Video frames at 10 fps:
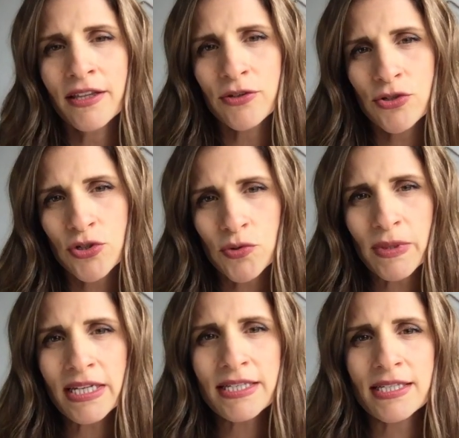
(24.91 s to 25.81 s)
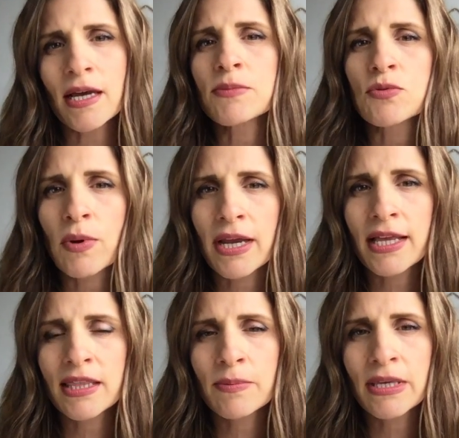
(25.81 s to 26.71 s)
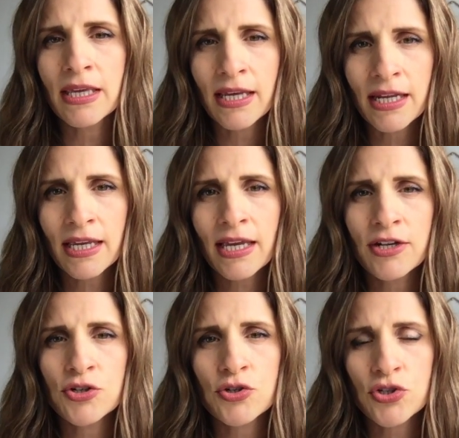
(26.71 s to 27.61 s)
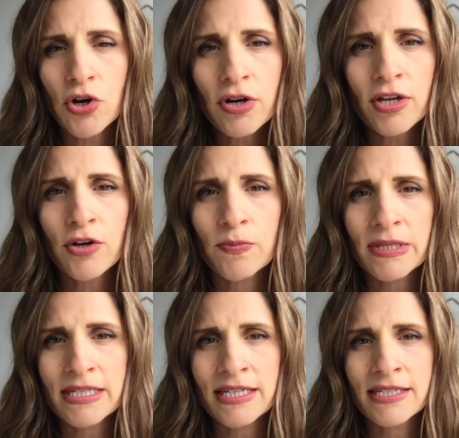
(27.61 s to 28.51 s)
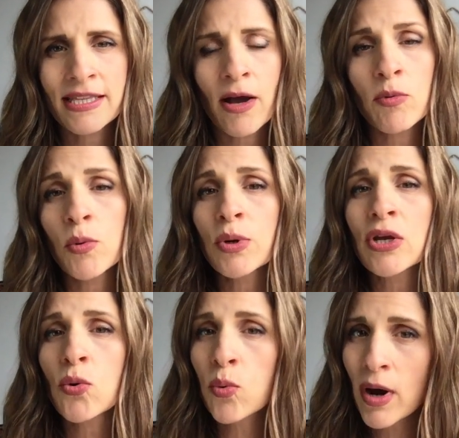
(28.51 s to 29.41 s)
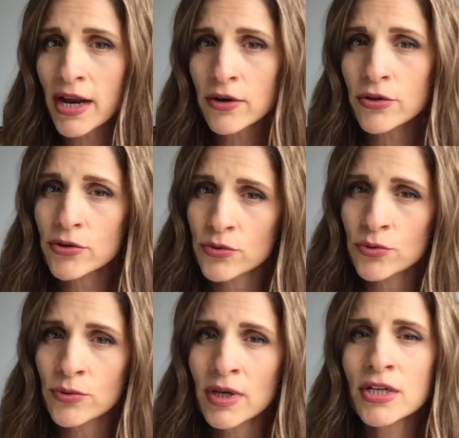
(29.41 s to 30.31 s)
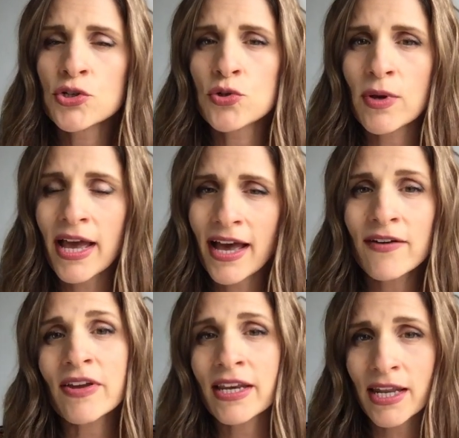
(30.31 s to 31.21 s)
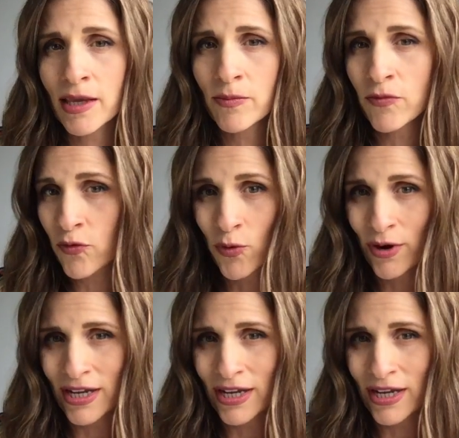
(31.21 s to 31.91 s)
There's too many steps right at the beginning as you're starting your business that will require you to have a name for